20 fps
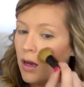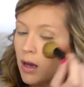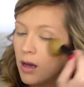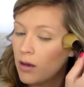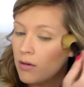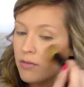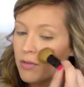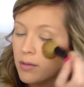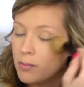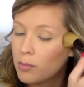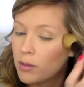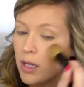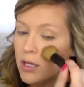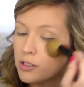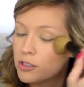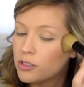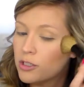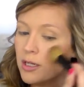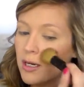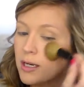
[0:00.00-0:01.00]
of the
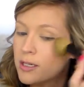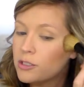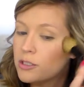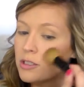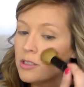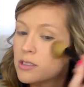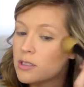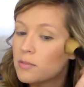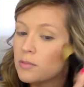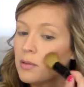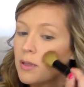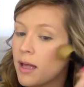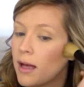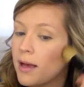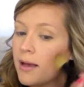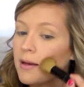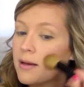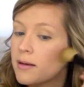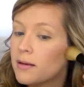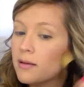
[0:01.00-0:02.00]
blush that I just
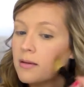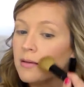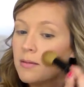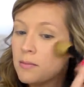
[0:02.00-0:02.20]
applied.